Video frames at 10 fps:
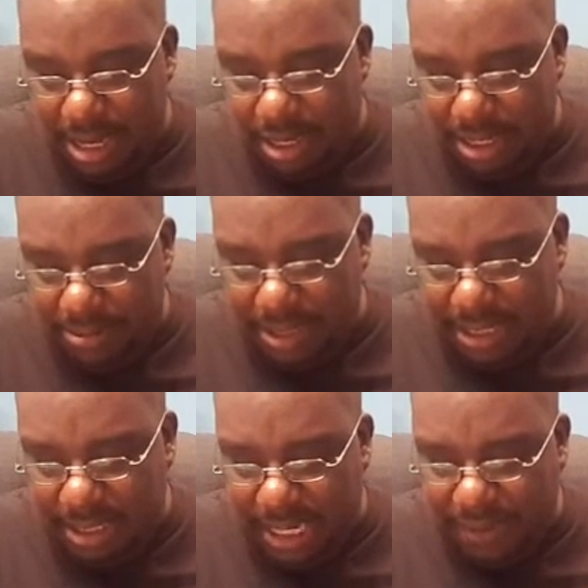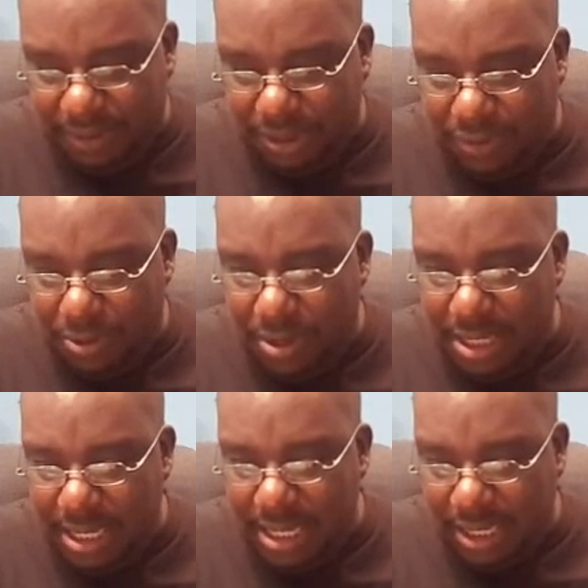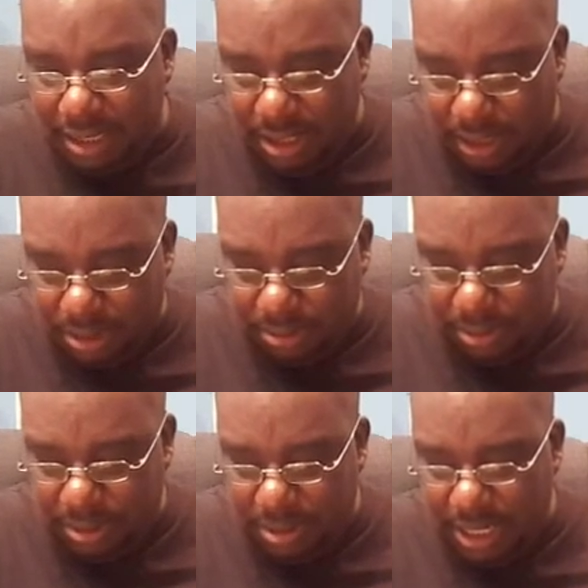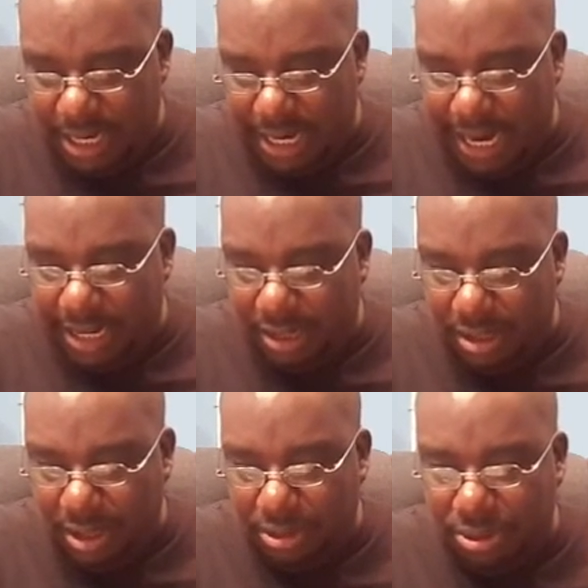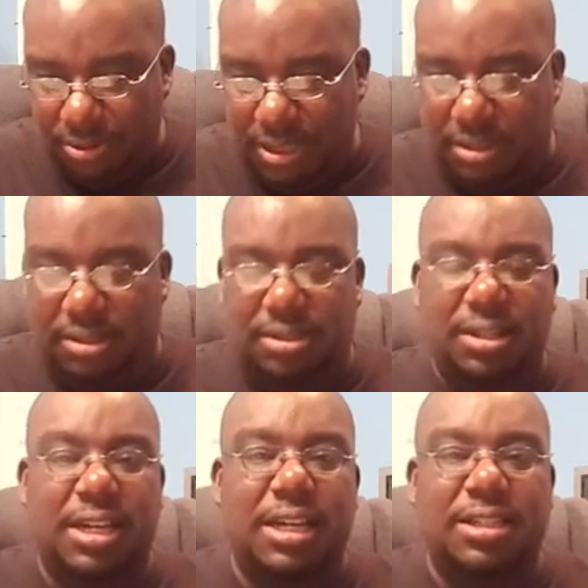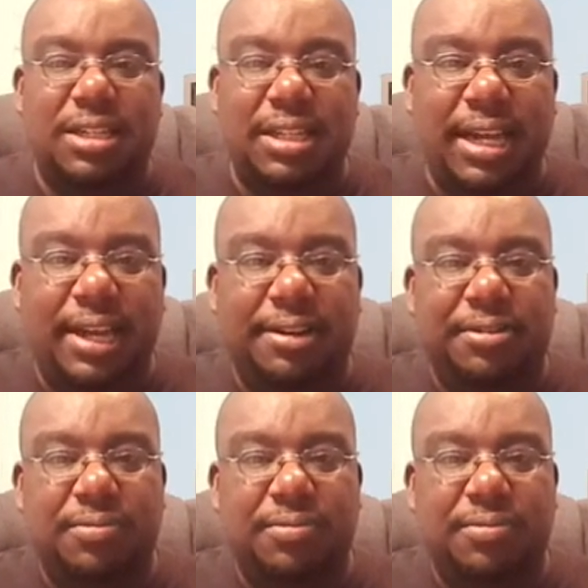Look at what he says, verse 4. Ye adulterers and adulteresses. See that?